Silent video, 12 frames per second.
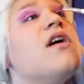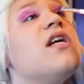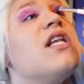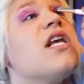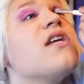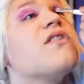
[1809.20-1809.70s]

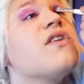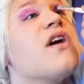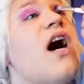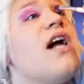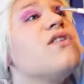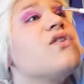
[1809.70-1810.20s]
nice and
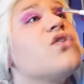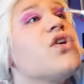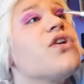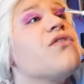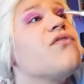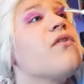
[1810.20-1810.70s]

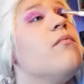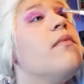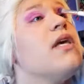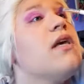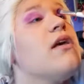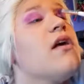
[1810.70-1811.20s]
concentrated. For
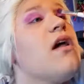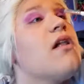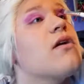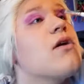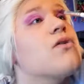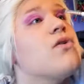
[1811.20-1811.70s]
me,
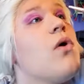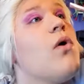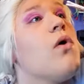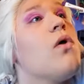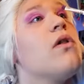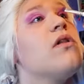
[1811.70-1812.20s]
color is a
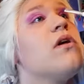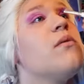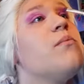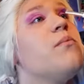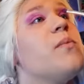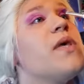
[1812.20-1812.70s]
whole
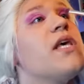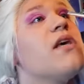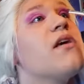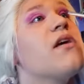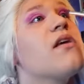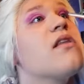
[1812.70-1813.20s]

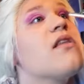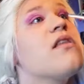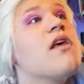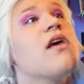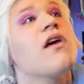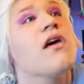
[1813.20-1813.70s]
big
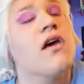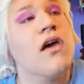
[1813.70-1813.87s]
thing.